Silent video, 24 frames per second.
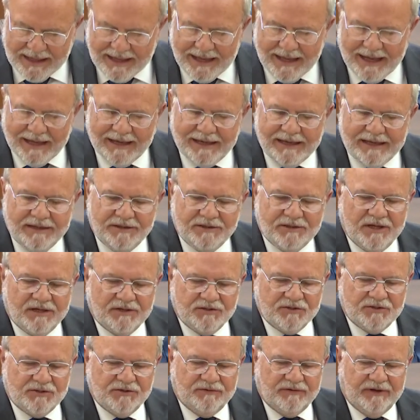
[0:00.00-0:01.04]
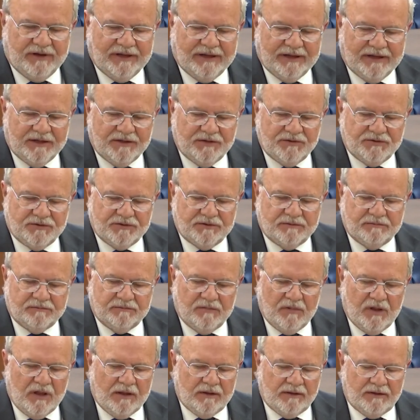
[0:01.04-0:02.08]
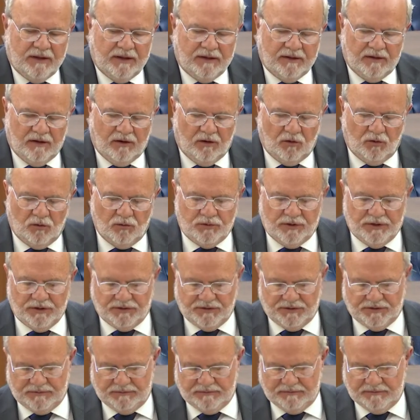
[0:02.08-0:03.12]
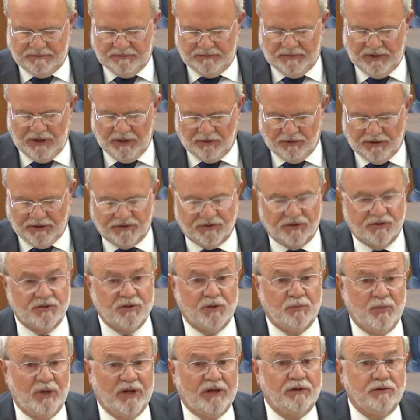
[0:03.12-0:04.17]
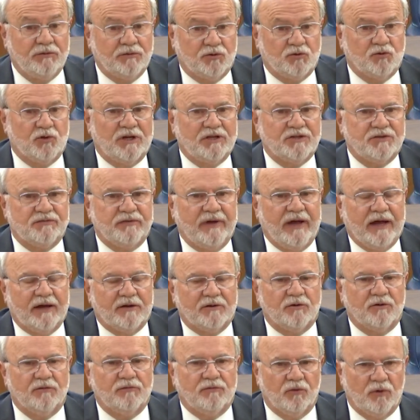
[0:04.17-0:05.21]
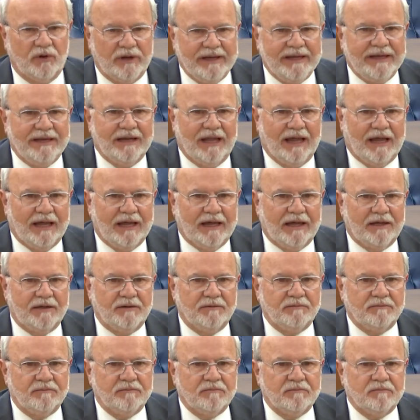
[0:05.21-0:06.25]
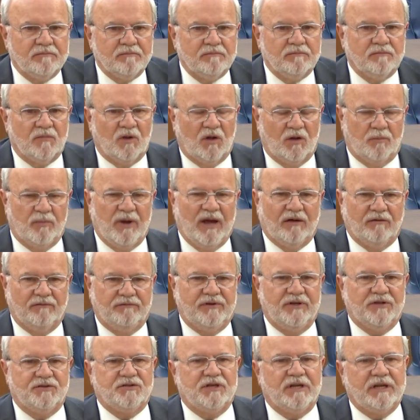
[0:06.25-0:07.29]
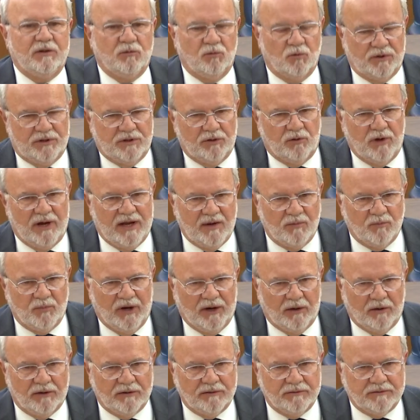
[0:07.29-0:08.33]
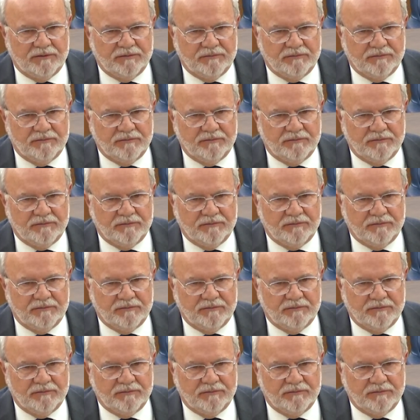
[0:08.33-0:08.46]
And he testifies that, this is a big stress factor for Eli about visiting with the grandparent.